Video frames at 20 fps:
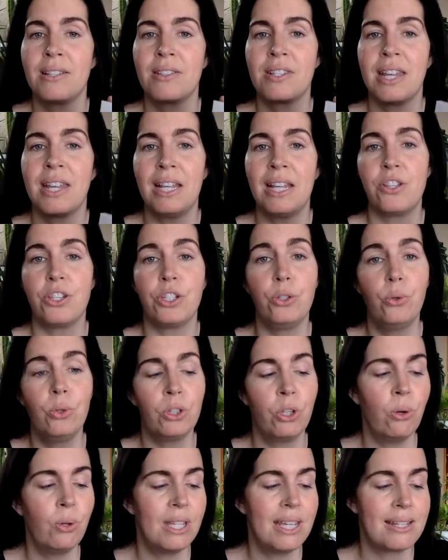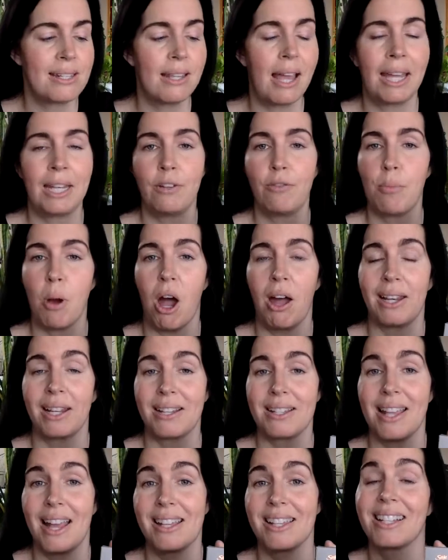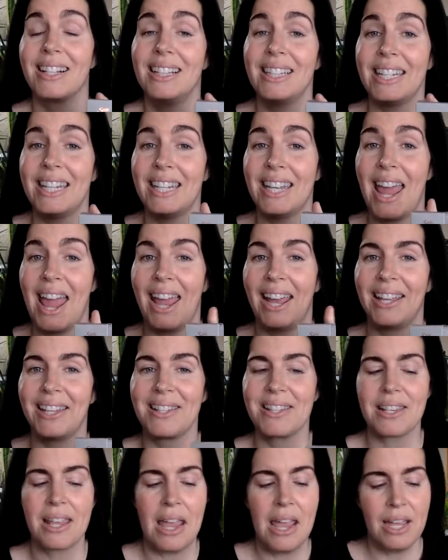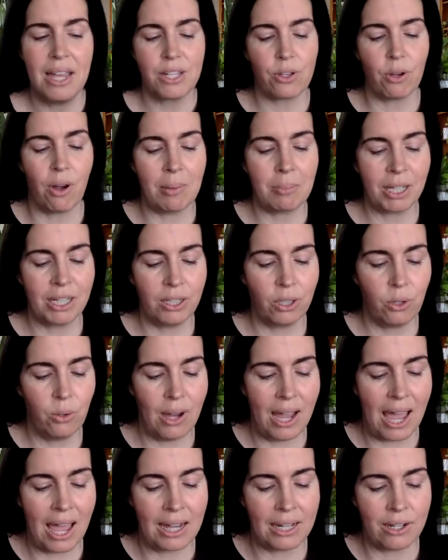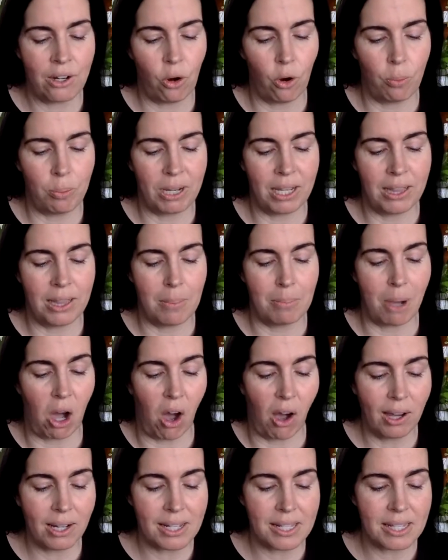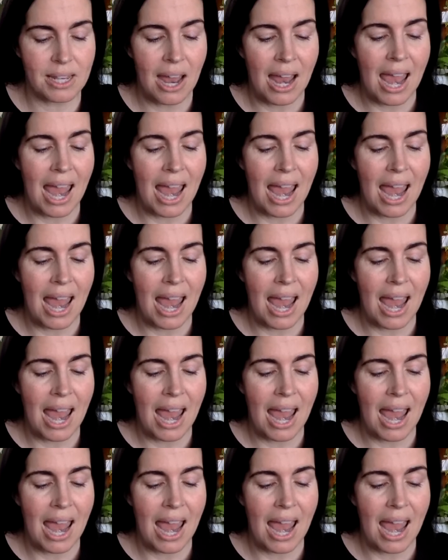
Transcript: States, you'll know this line of products as Clean Hands. So I'm going to go ahead and open the box.